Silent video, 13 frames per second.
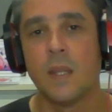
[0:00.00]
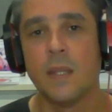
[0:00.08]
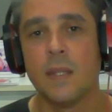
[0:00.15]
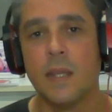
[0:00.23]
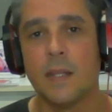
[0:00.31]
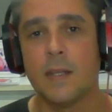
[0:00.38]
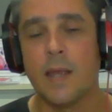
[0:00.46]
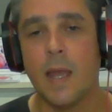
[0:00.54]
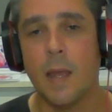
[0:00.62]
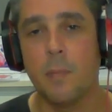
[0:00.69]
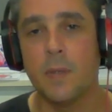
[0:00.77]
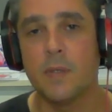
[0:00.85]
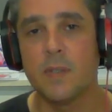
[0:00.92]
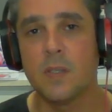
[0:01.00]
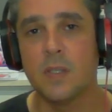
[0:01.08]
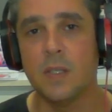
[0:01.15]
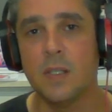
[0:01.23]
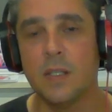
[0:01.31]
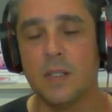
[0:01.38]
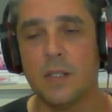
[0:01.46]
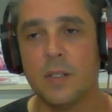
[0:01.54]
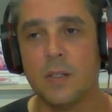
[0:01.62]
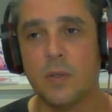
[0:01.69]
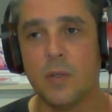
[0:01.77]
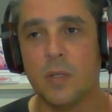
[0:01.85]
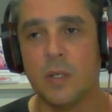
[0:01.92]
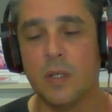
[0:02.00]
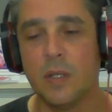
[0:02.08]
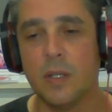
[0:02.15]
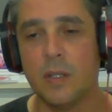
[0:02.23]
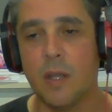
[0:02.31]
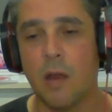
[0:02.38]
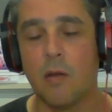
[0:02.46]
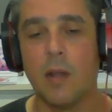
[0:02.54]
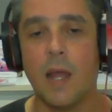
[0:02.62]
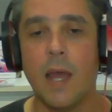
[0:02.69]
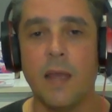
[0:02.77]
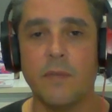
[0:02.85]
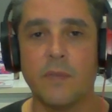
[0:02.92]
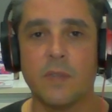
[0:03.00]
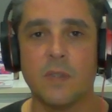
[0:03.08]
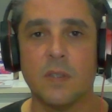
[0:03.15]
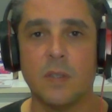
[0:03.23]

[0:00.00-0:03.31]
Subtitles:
that happens in our lives,